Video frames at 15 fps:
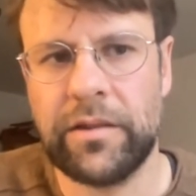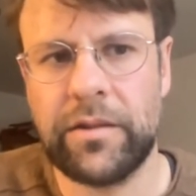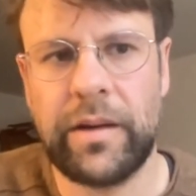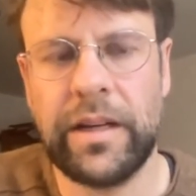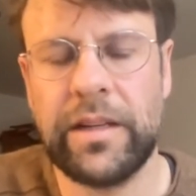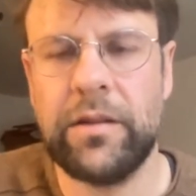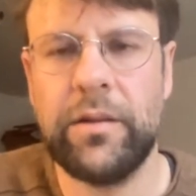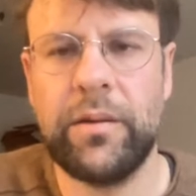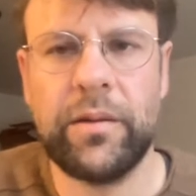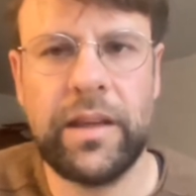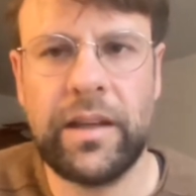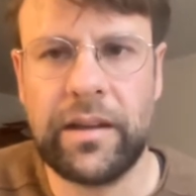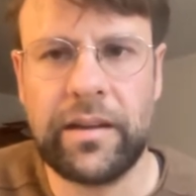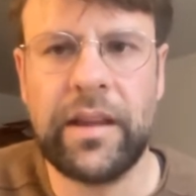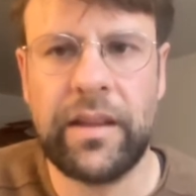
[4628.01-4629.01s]
So I do
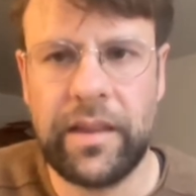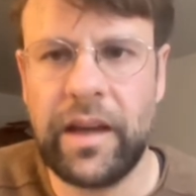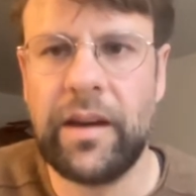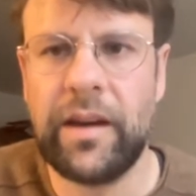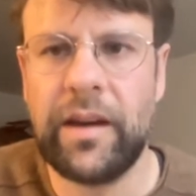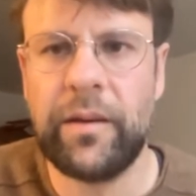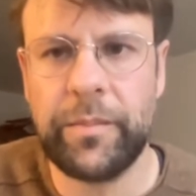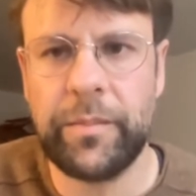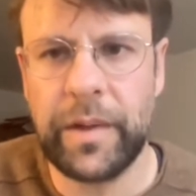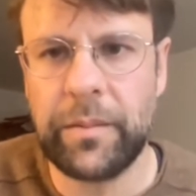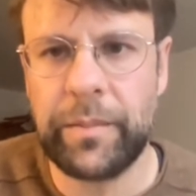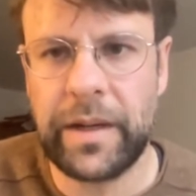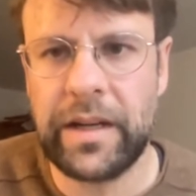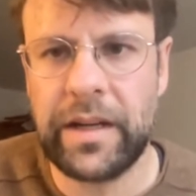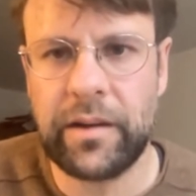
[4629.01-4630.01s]
think that that was a
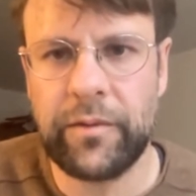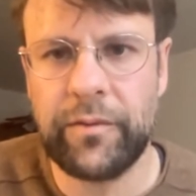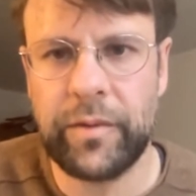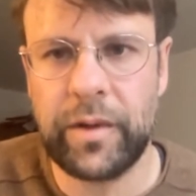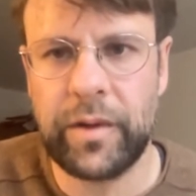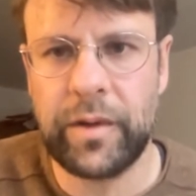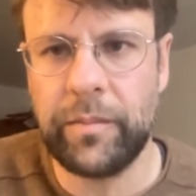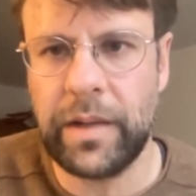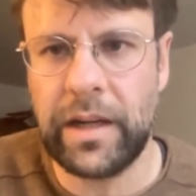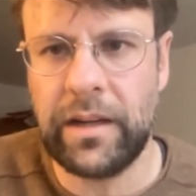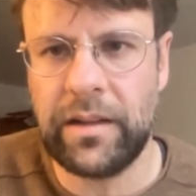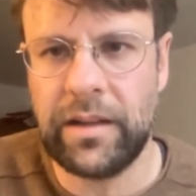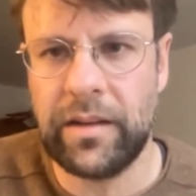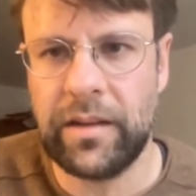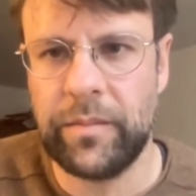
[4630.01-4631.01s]
big part of what
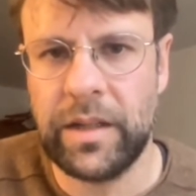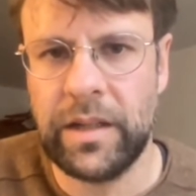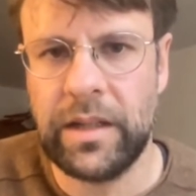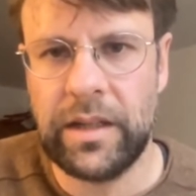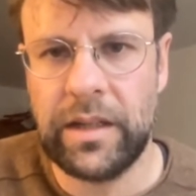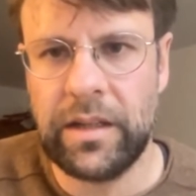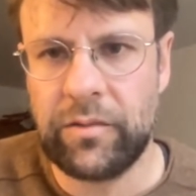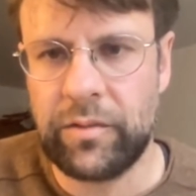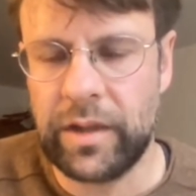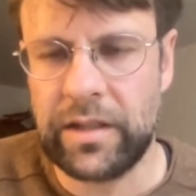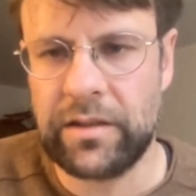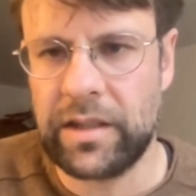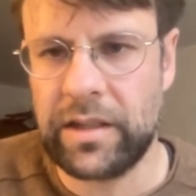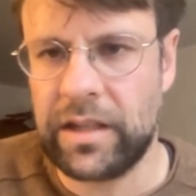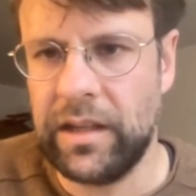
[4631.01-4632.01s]
made him
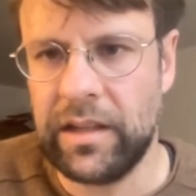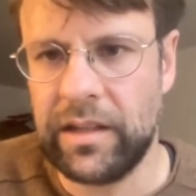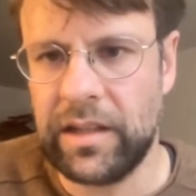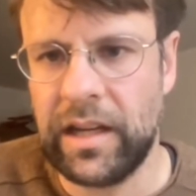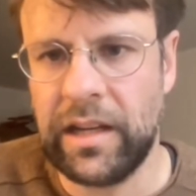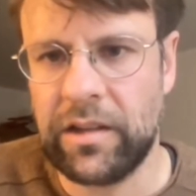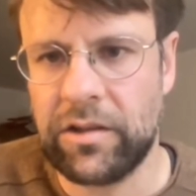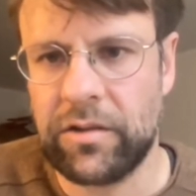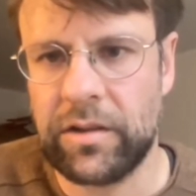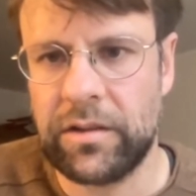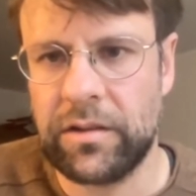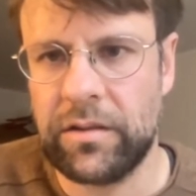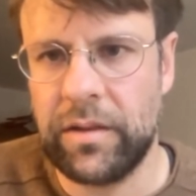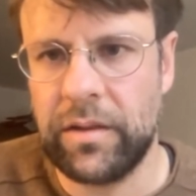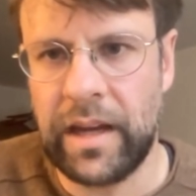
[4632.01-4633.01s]
risky and
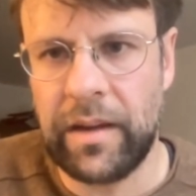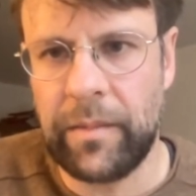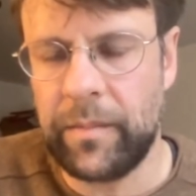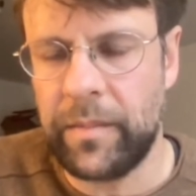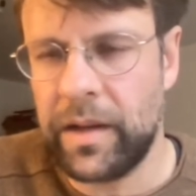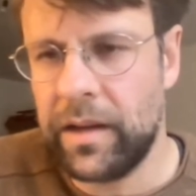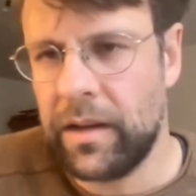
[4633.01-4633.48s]
dangerous to them,